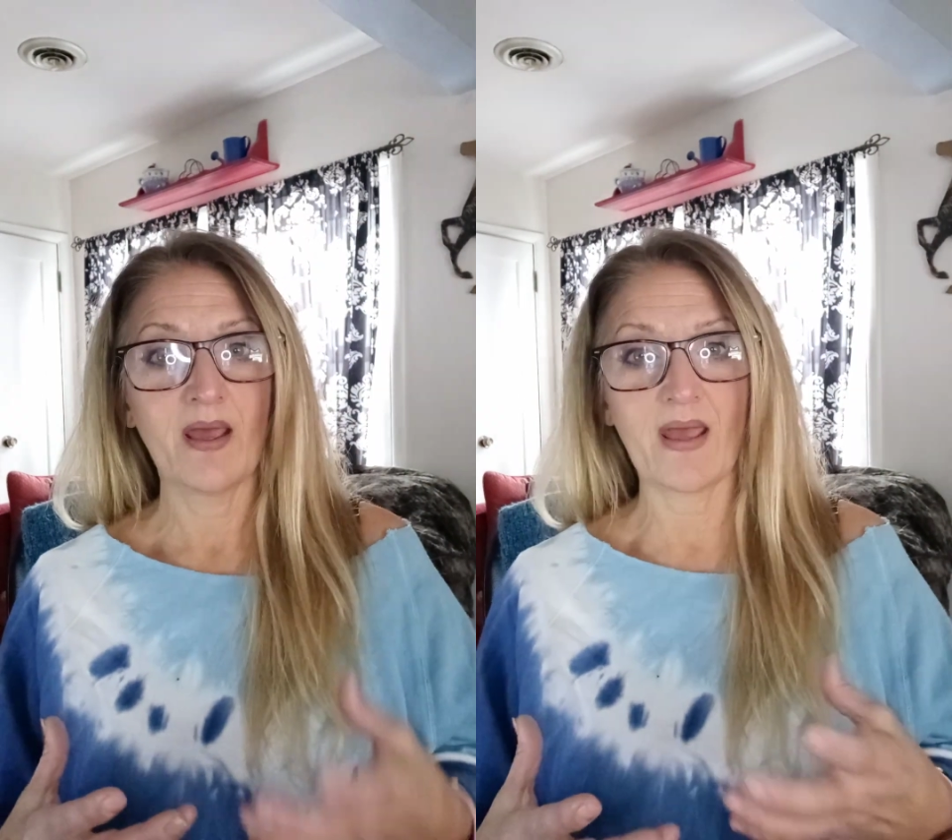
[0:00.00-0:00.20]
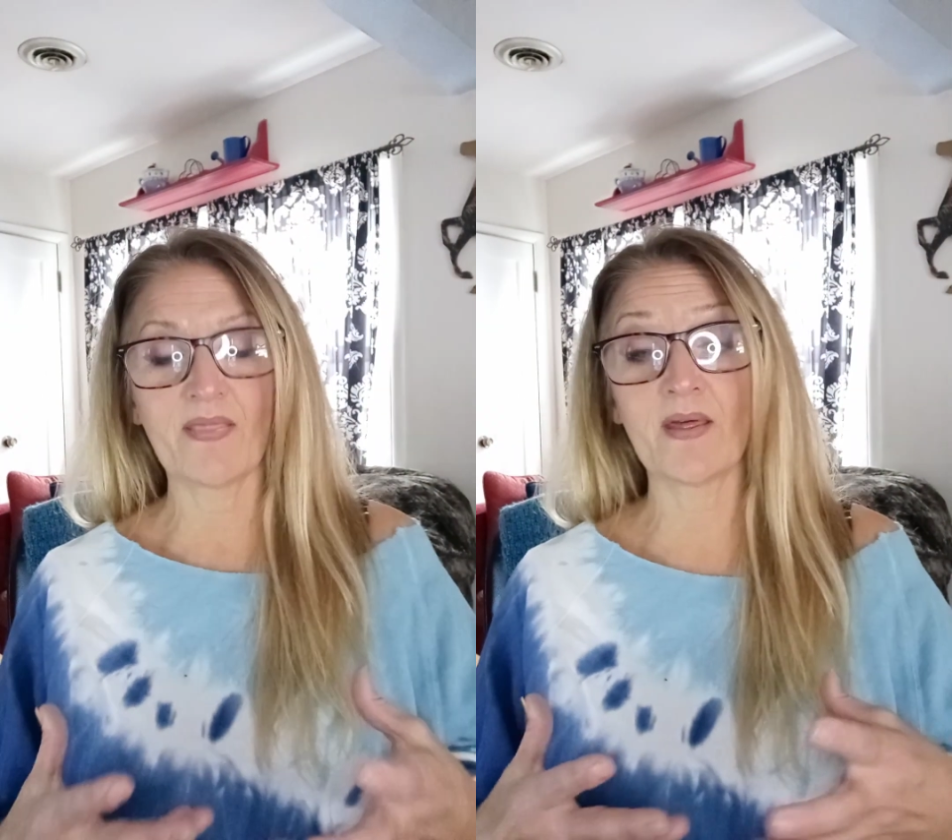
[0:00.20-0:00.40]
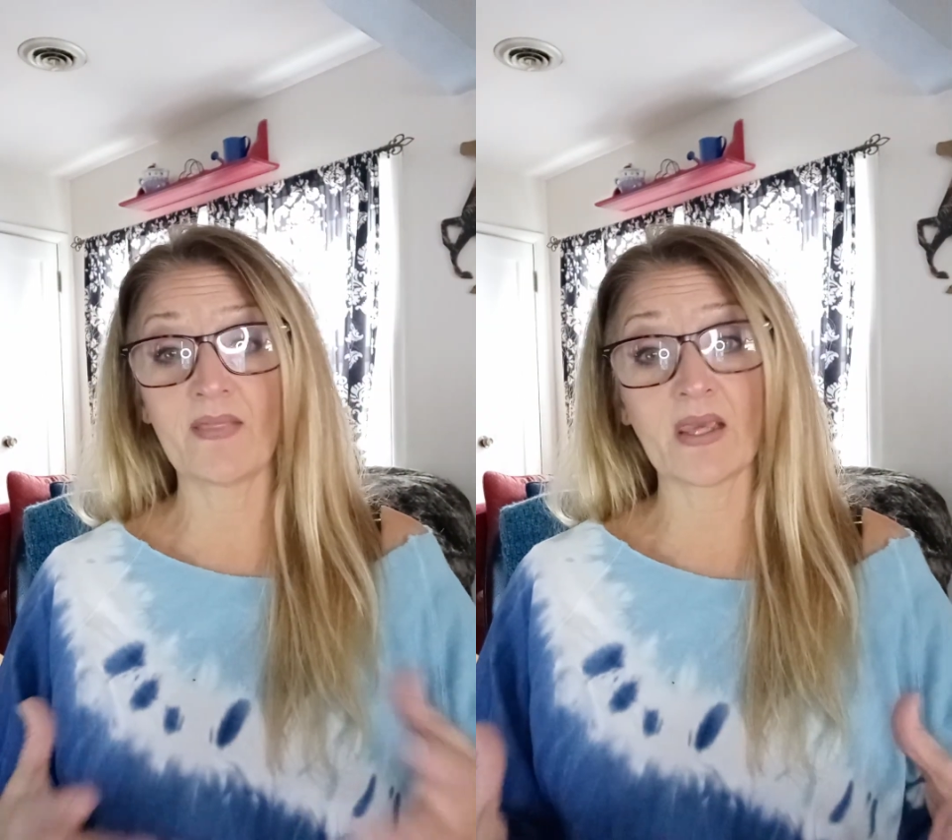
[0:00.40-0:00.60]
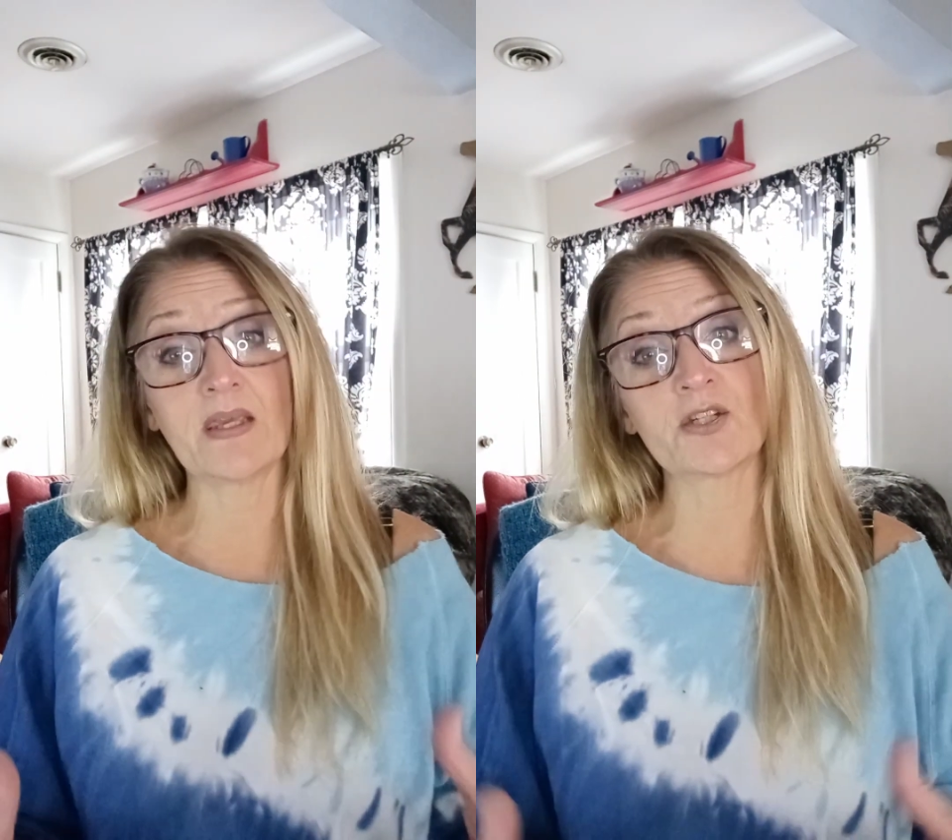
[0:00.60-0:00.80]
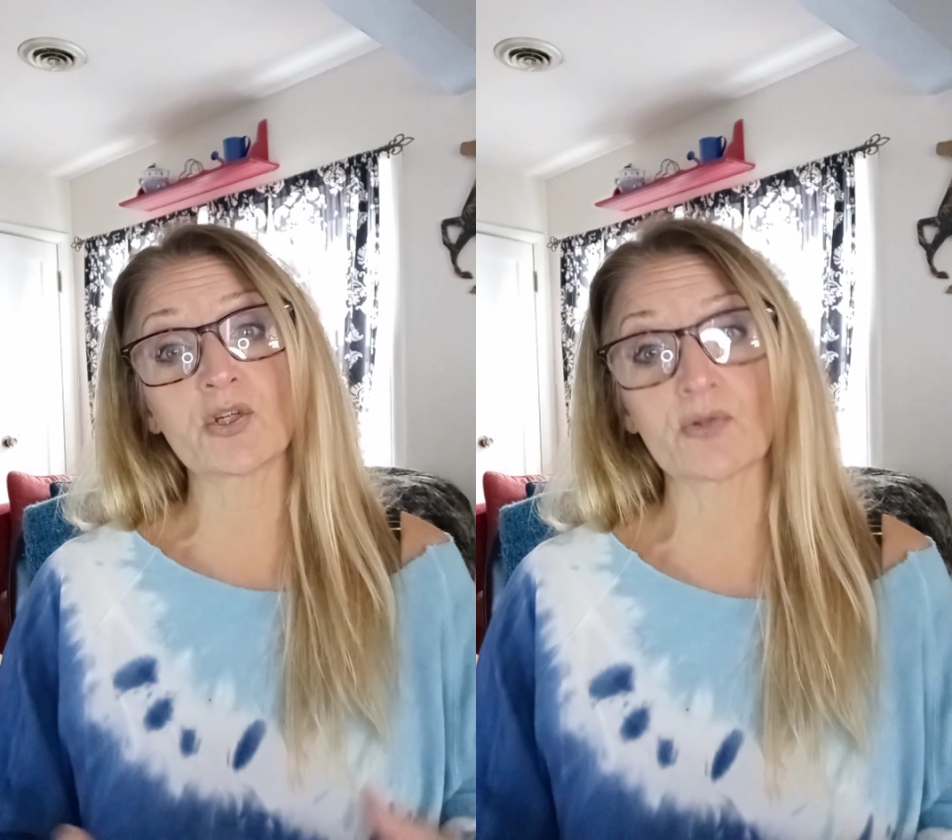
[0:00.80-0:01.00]
they
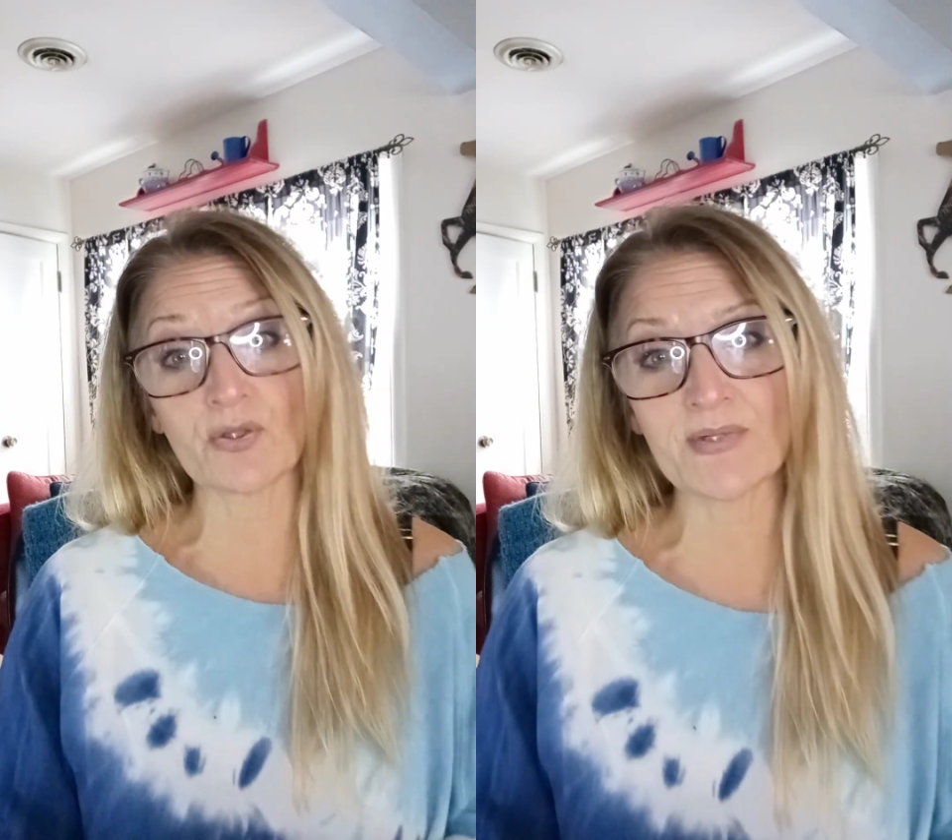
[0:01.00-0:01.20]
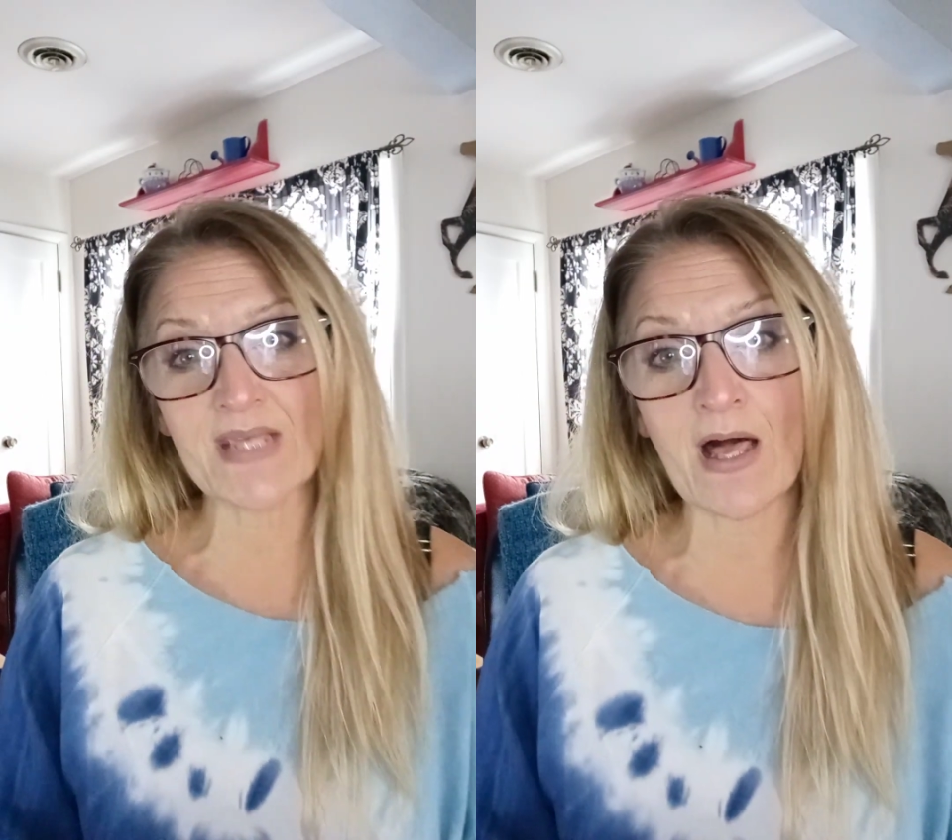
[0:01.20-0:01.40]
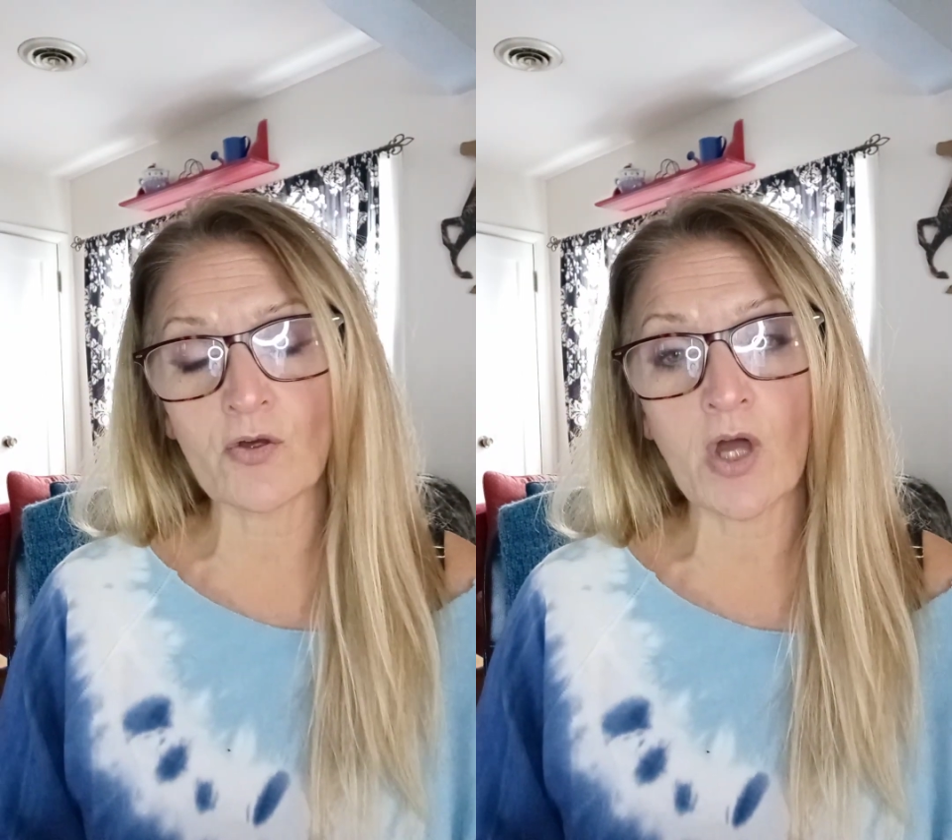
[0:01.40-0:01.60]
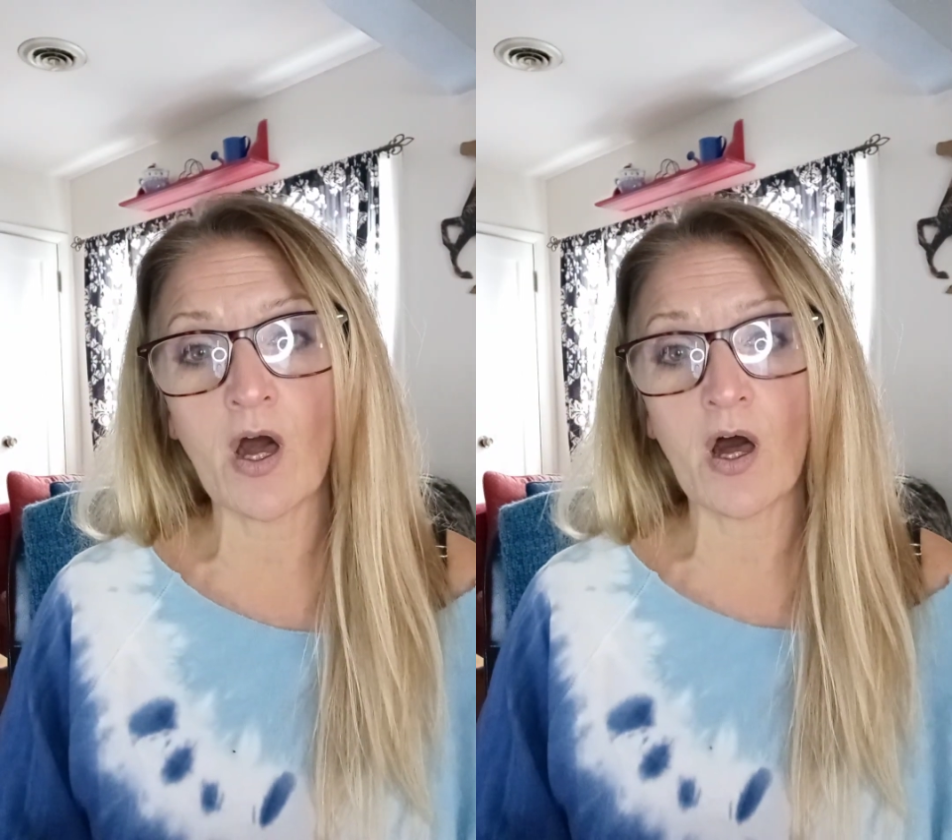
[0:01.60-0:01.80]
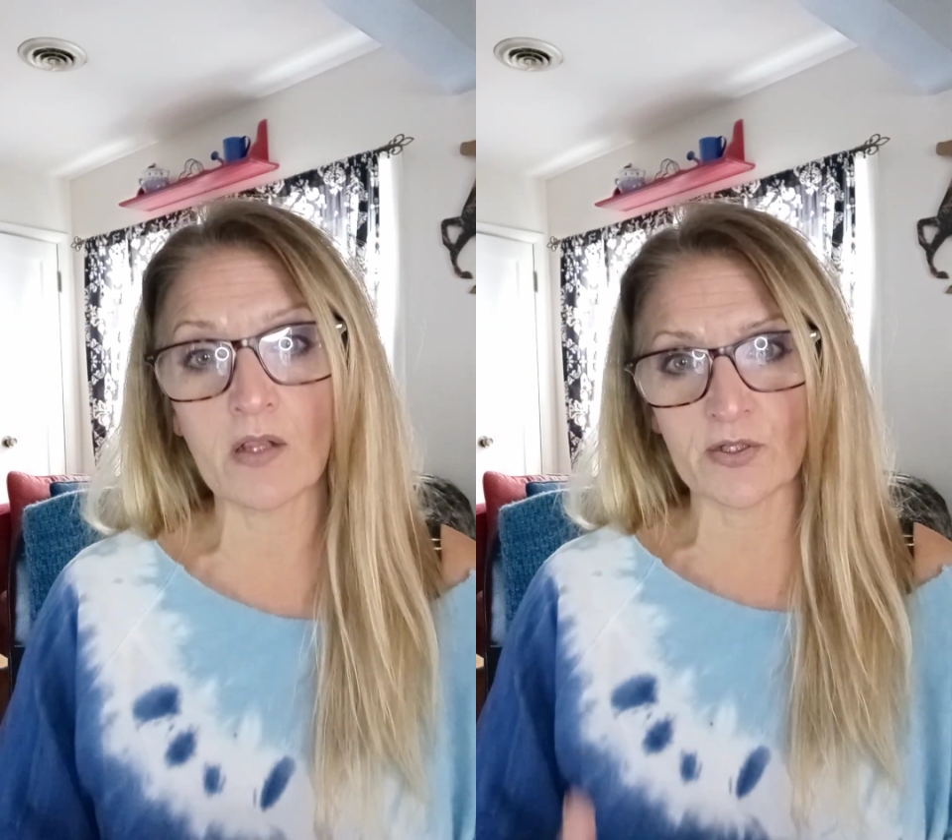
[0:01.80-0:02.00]
introduce alcohol